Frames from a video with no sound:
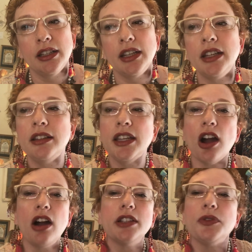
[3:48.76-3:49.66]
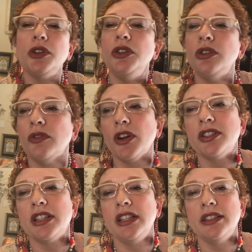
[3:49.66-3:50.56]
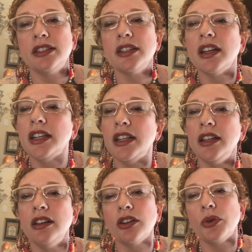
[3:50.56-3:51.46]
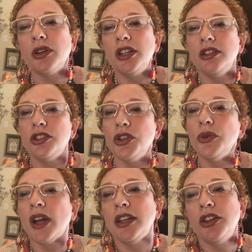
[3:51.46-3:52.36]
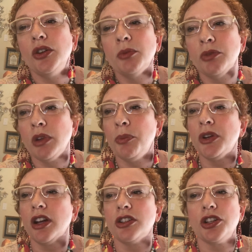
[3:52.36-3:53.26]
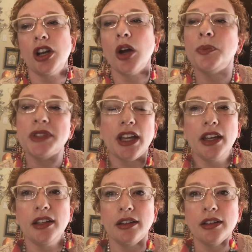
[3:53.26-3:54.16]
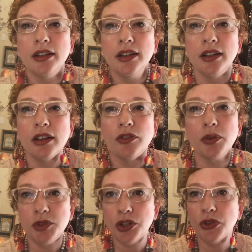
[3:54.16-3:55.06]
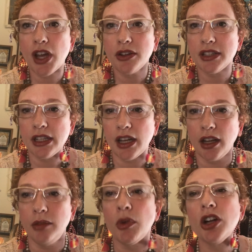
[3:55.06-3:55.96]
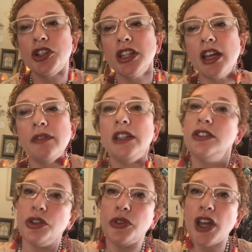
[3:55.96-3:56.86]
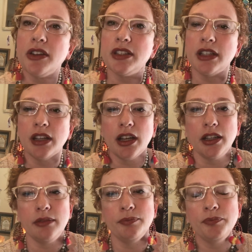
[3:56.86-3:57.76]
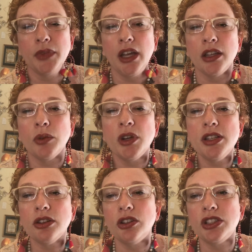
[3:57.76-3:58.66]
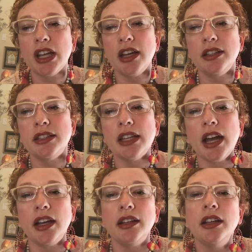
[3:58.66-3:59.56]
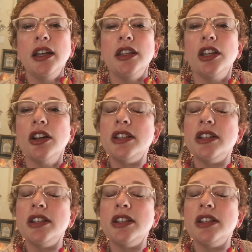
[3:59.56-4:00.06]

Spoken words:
In the Oxford University study, according to a Human Reproduction Update from 2009, March 11, 2009, the research says that there